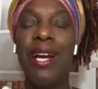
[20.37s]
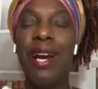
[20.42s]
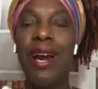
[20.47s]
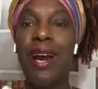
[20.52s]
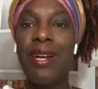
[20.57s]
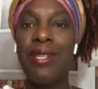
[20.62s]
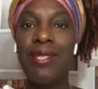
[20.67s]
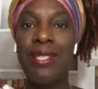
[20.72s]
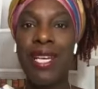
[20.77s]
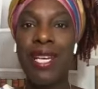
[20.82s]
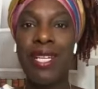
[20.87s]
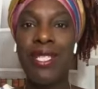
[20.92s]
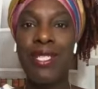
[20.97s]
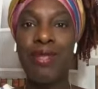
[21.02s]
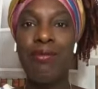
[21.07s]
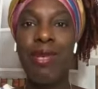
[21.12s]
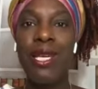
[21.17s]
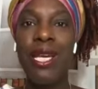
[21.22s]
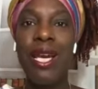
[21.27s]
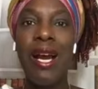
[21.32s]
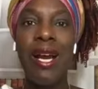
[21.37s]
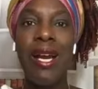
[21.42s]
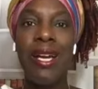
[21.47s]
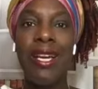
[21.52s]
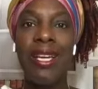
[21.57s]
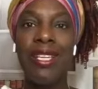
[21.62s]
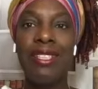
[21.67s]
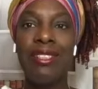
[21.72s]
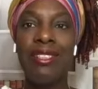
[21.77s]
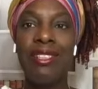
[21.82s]
context
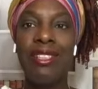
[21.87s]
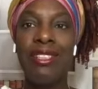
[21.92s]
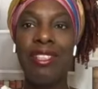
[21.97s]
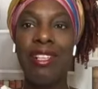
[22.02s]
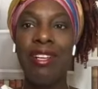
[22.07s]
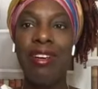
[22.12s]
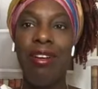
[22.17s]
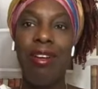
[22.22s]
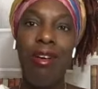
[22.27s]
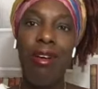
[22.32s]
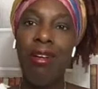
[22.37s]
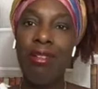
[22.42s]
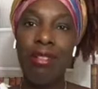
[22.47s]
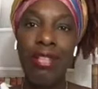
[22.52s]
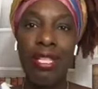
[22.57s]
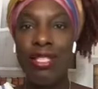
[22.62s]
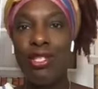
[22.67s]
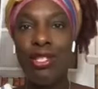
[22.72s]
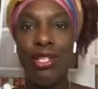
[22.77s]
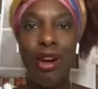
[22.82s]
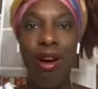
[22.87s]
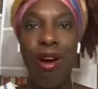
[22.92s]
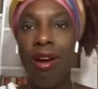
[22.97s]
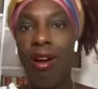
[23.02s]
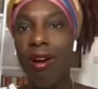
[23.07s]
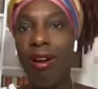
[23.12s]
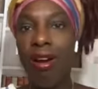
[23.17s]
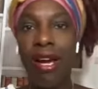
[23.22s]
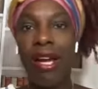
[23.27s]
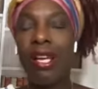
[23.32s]
behind all this
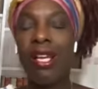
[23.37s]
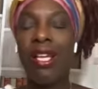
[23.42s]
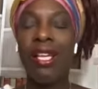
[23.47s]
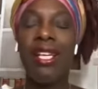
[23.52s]
talk